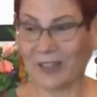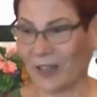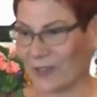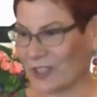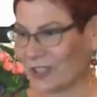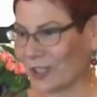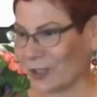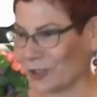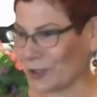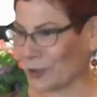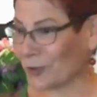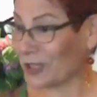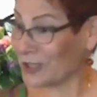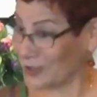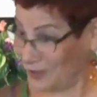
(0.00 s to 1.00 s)
I love to tell
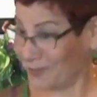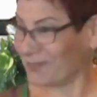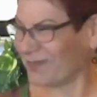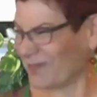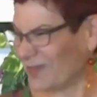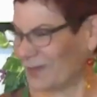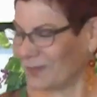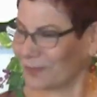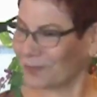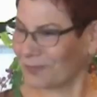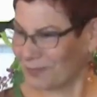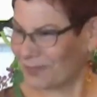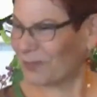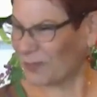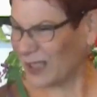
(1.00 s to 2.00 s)
stories.
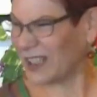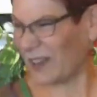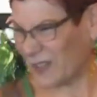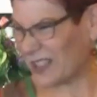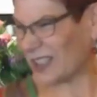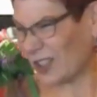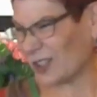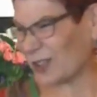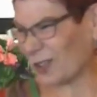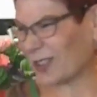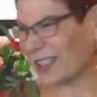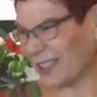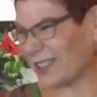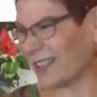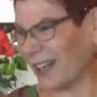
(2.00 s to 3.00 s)
We love to tell
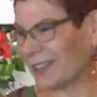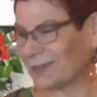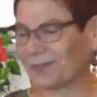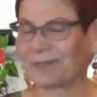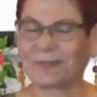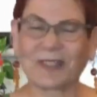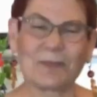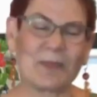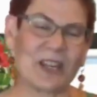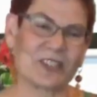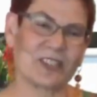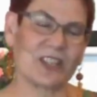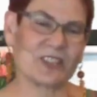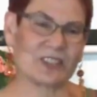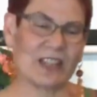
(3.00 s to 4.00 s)
stories, yeah. It
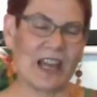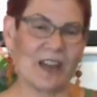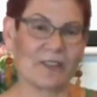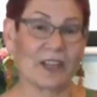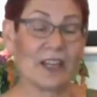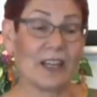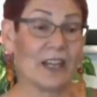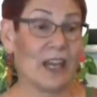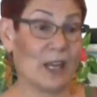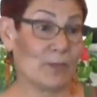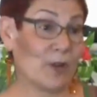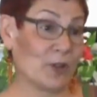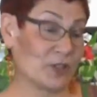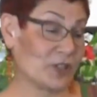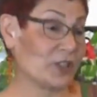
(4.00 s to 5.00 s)
makes us laugh.
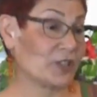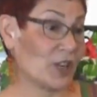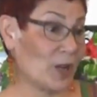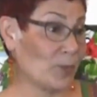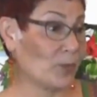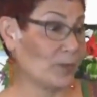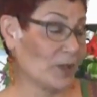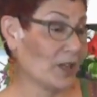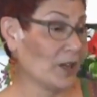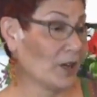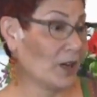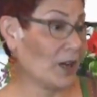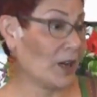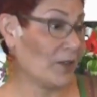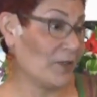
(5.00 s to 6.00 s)
And most of the time,
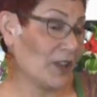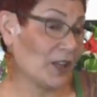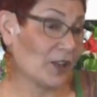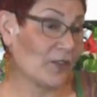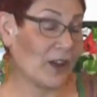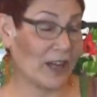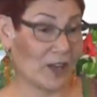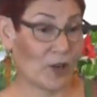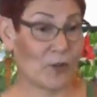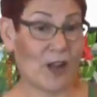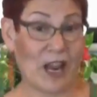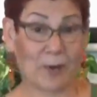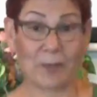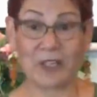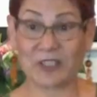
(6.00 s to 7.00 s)
I figure if I can
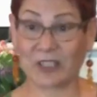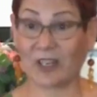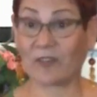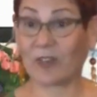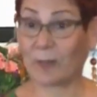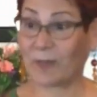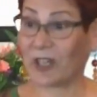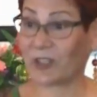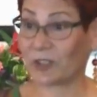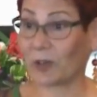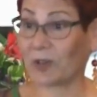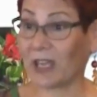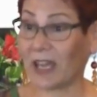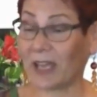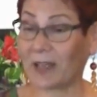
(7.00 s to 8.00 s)
crack myself up, that's
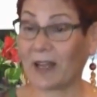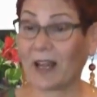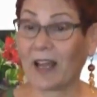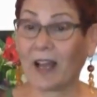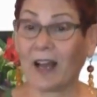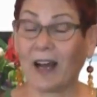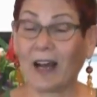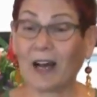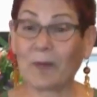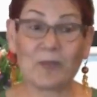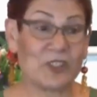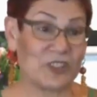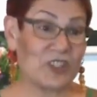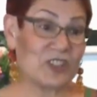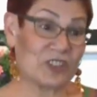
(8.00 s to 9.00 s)
okay.
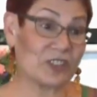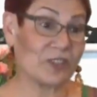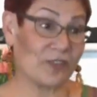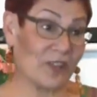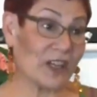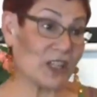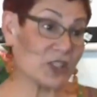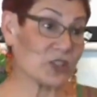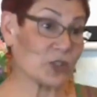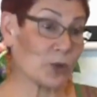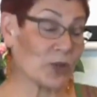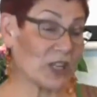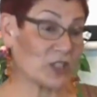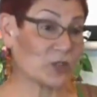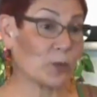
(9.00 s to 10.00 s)
Um, this isn't a funny
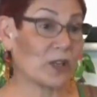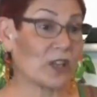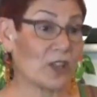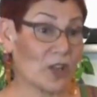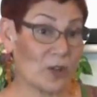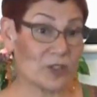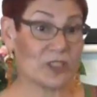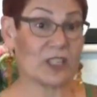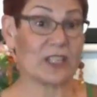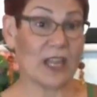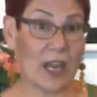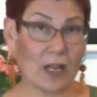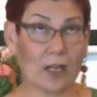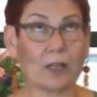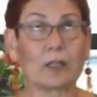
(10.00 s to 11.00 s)
story. It's one of those,
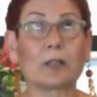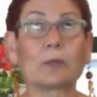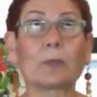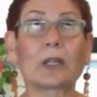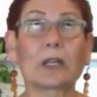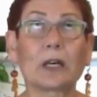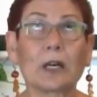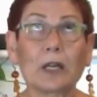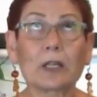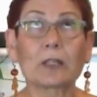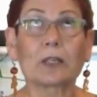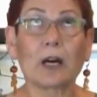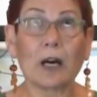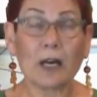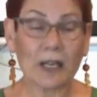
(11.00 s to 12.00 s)
again, oh my
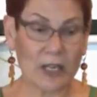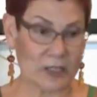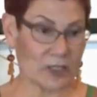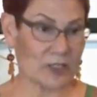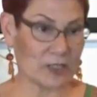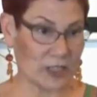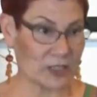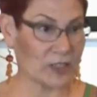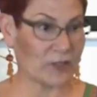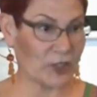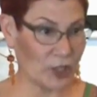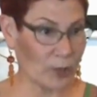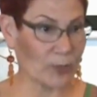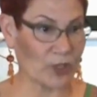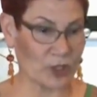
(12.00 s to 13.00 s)
God, God has a sense of
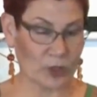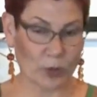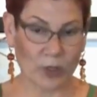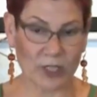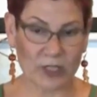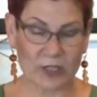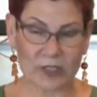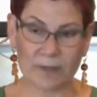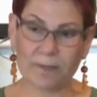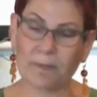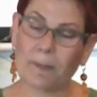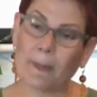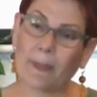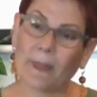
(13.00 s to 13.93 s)
humor stories.